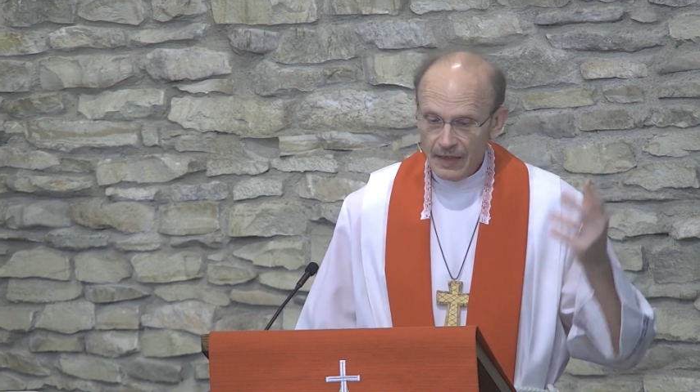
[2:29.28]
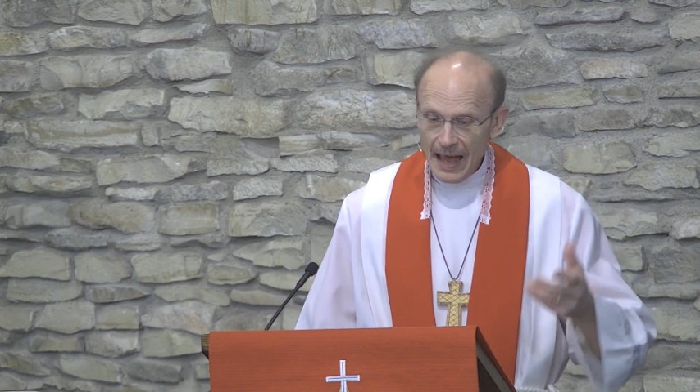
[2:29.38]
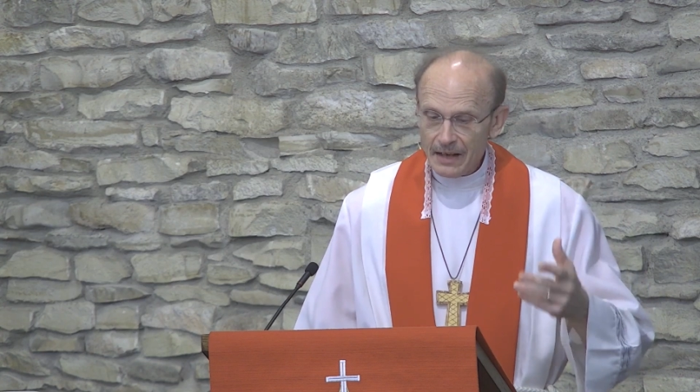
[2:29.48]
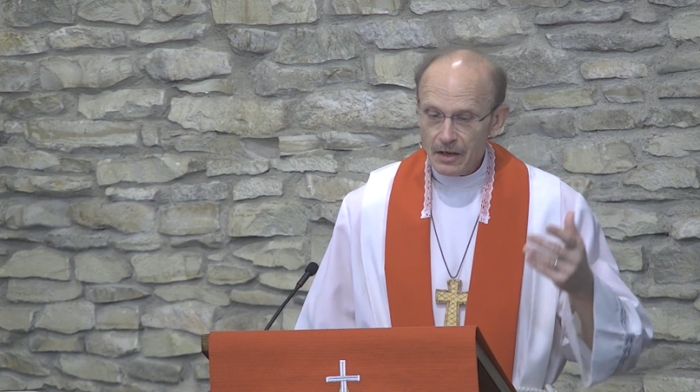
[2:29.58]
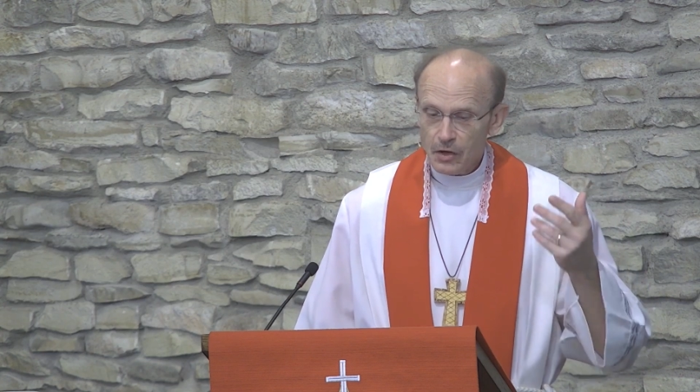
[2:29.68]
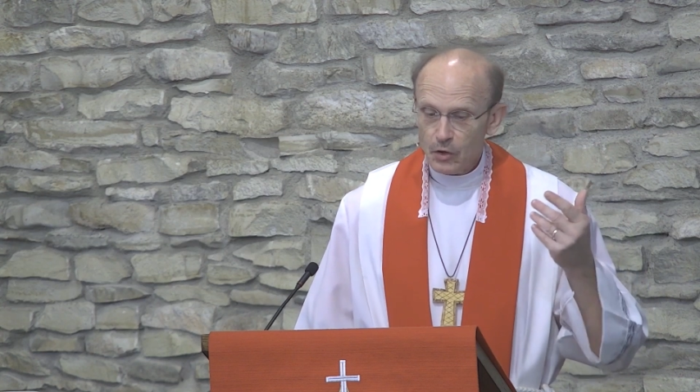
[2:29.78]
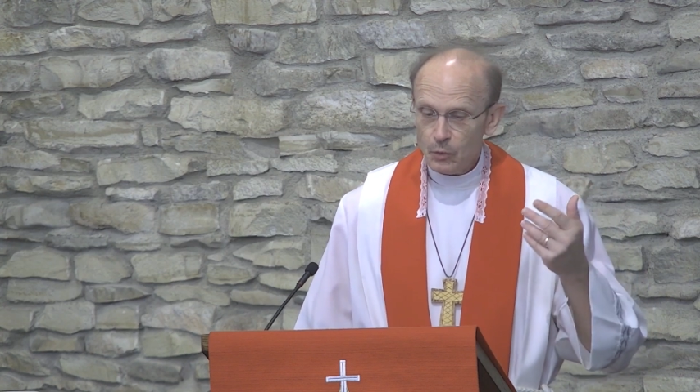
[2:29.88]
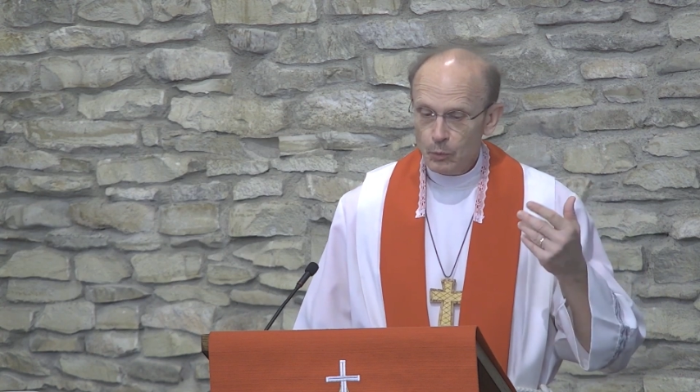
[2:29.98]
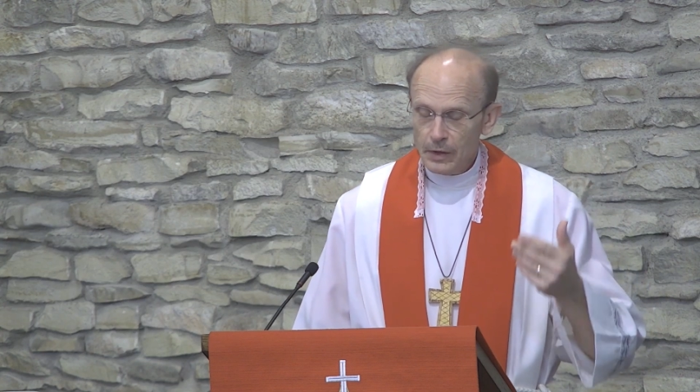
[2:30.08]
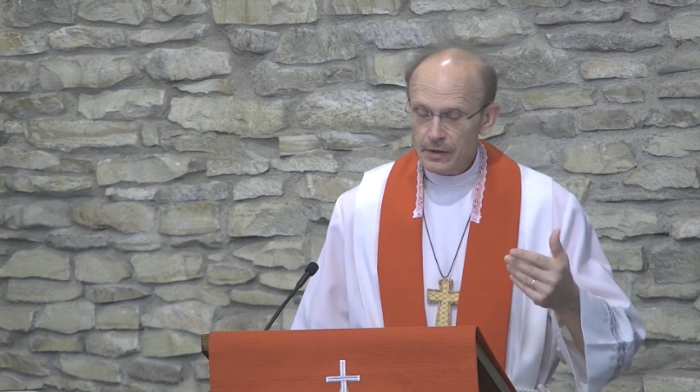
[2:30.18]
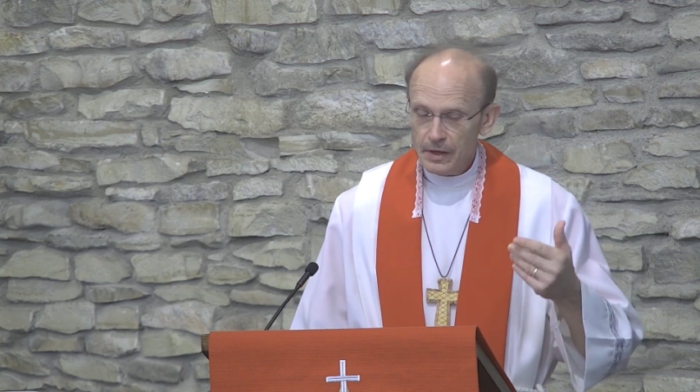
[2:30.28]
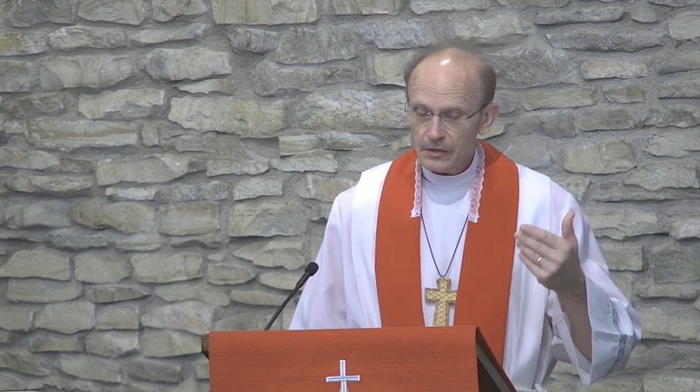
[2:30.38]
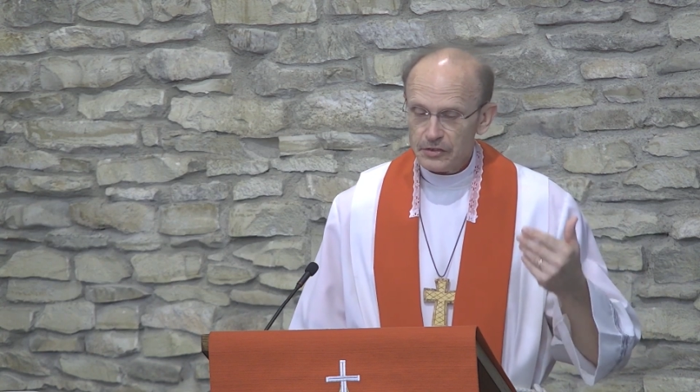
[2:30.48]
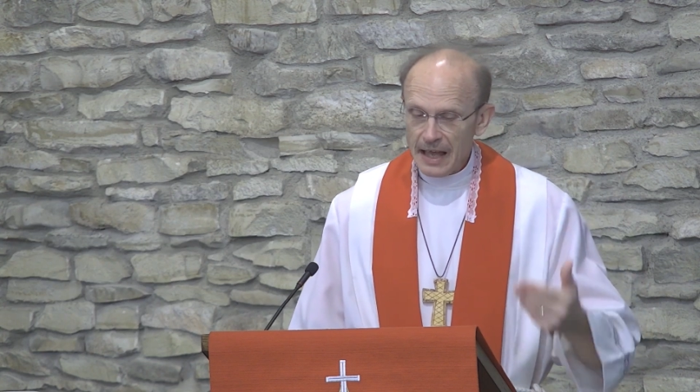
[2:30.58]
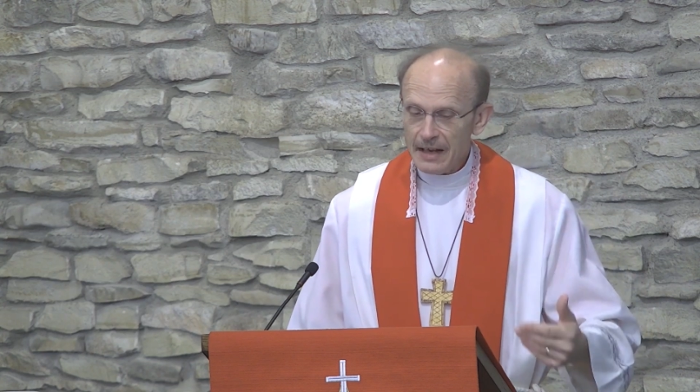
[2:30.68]
that would
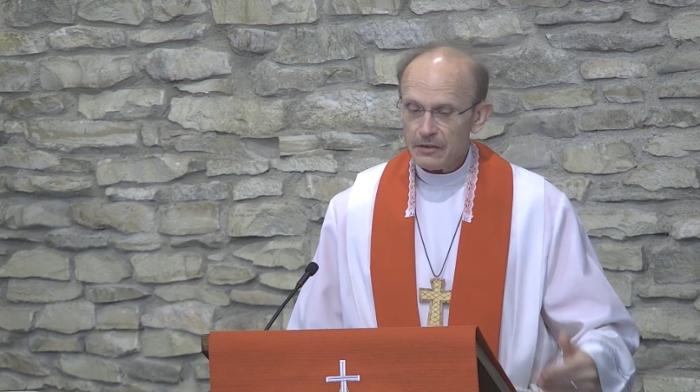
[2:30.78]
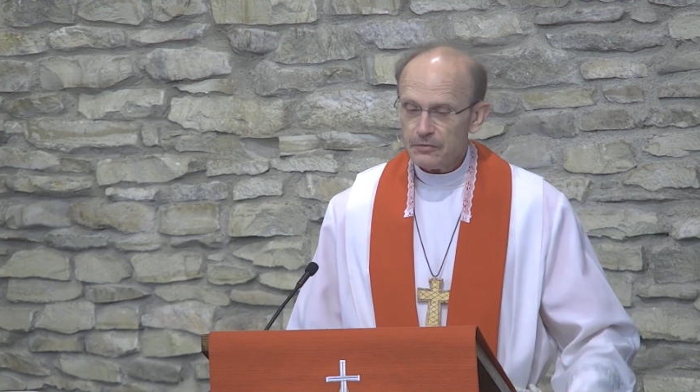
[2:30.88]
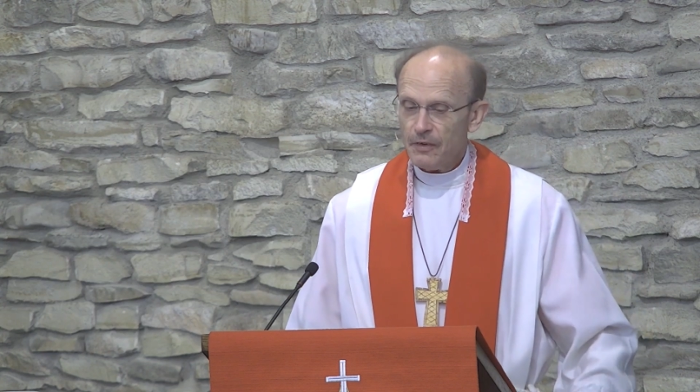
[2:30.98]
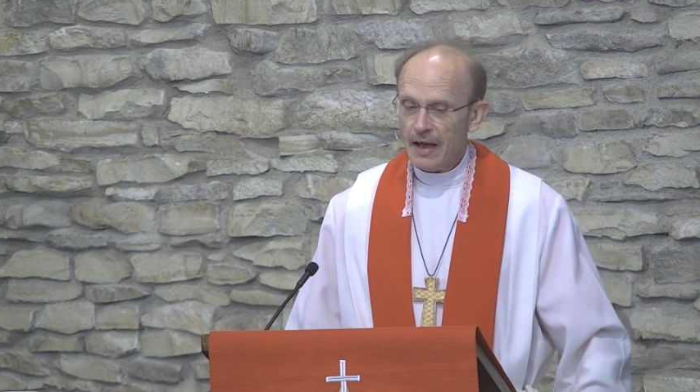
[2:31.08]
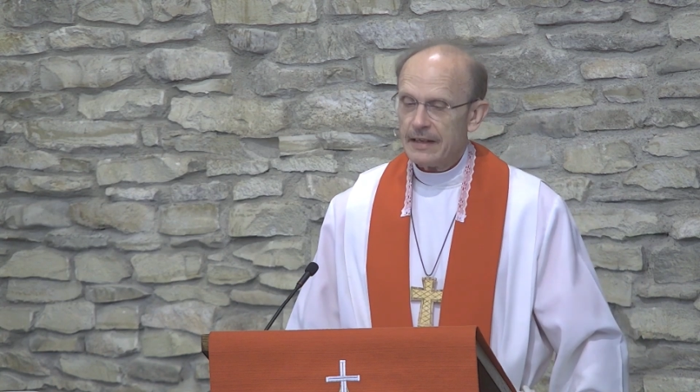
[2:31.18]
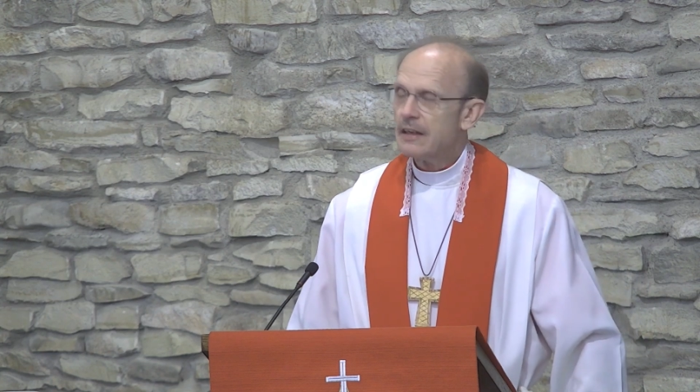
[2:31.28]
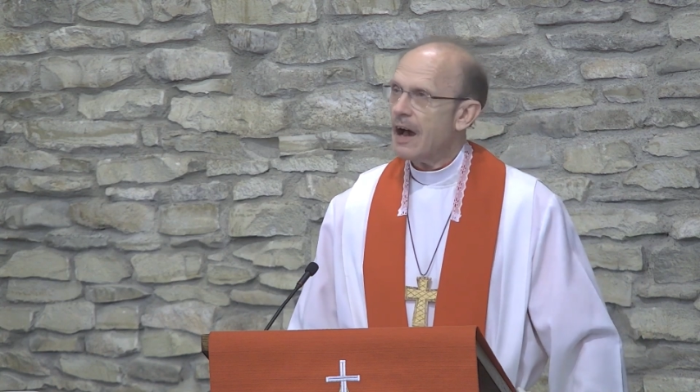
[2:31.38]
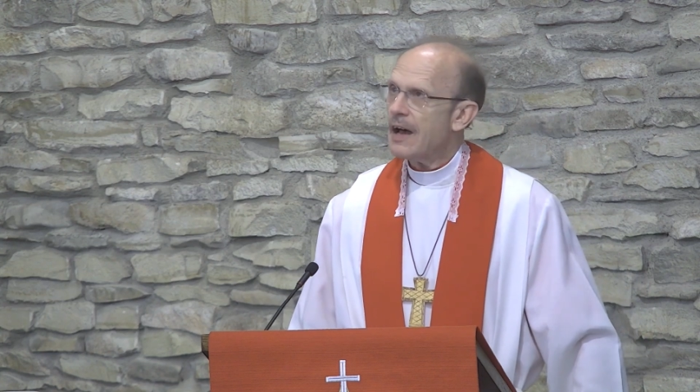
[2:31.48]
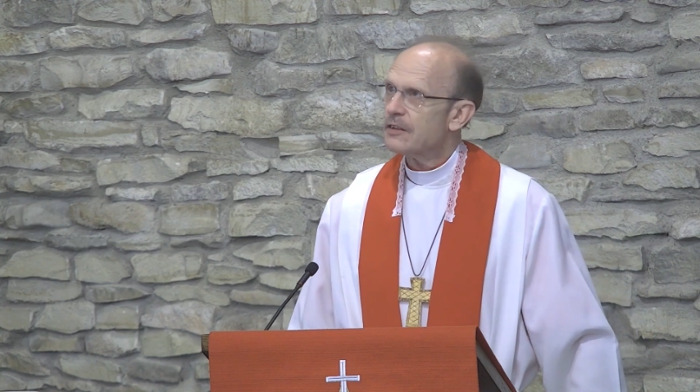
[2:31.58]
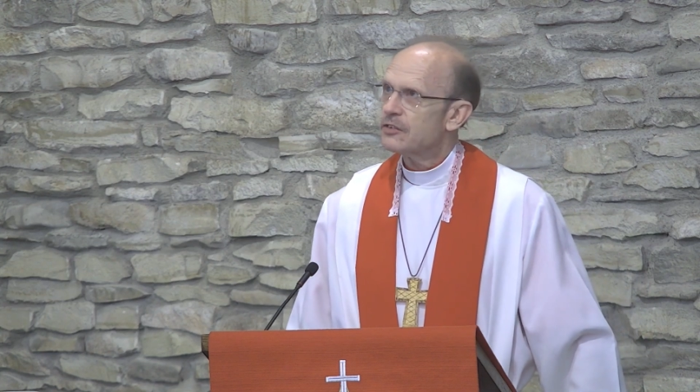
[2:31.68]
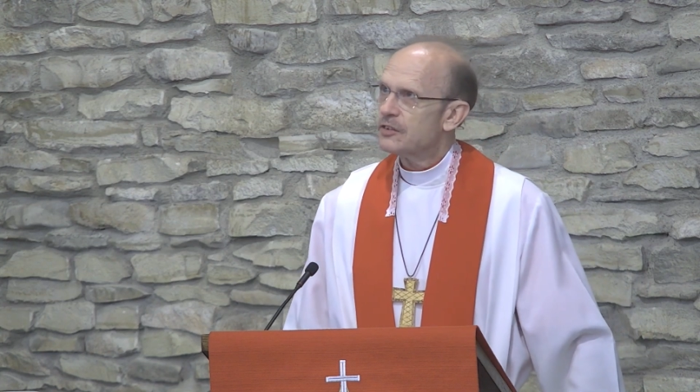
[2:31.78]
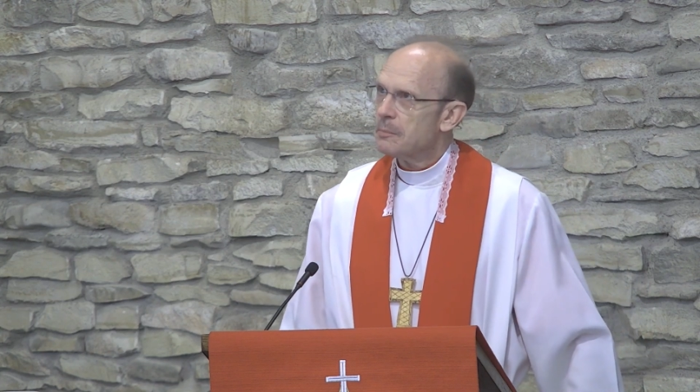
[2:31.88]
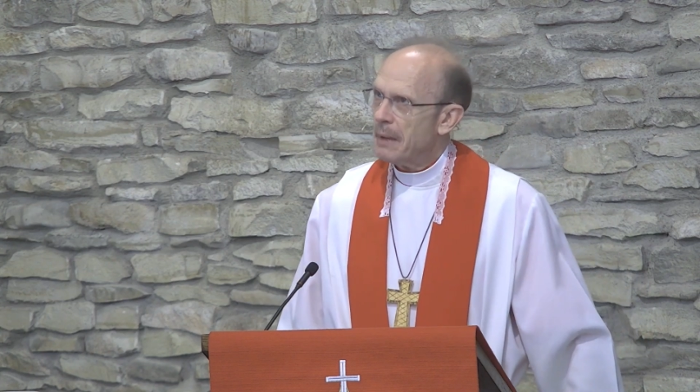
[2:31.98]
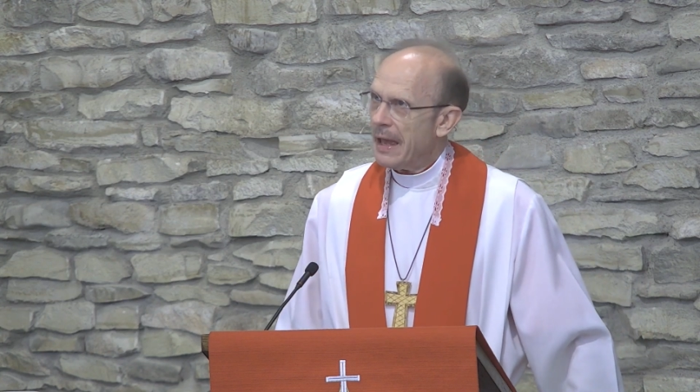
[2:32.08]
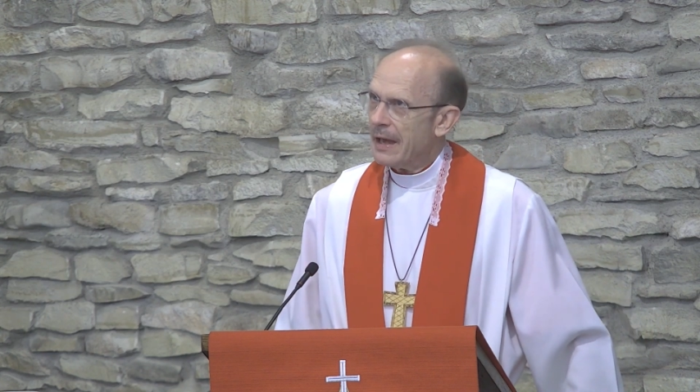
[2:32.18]
satisfy God's
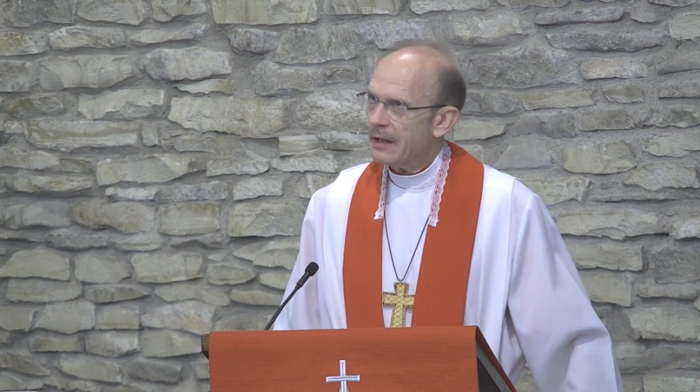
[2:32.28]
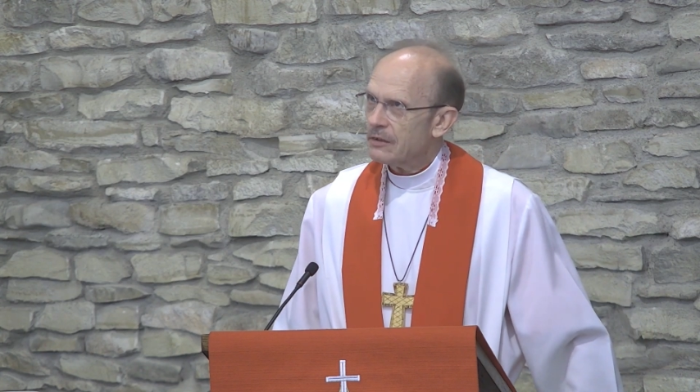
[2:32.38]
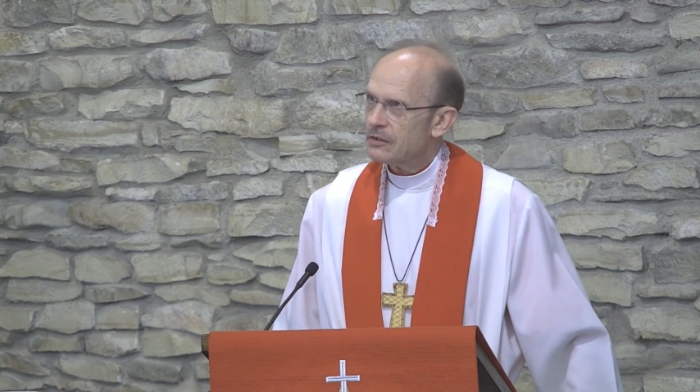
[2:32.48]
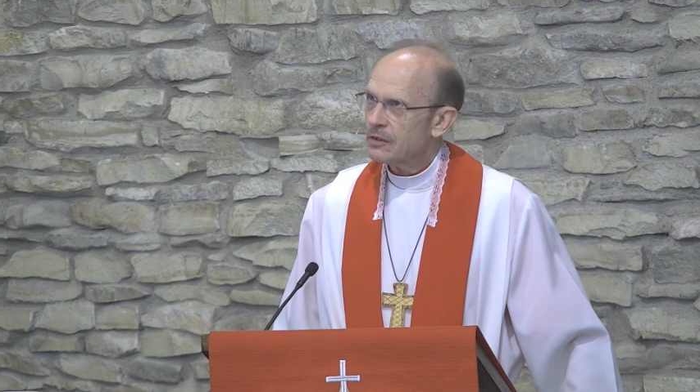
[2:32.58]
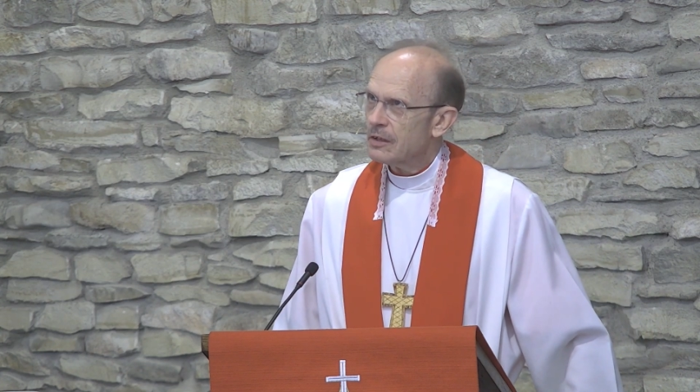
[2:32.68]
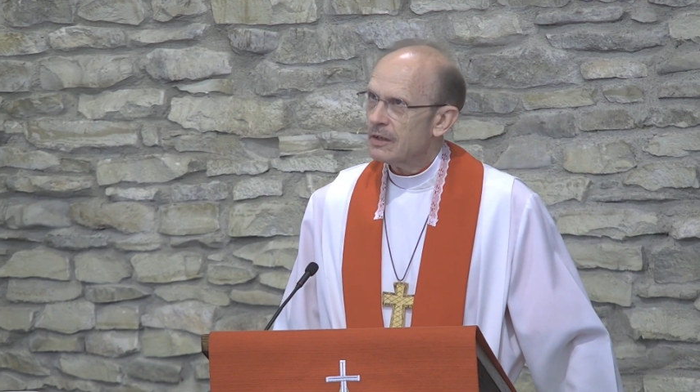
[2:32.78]
demand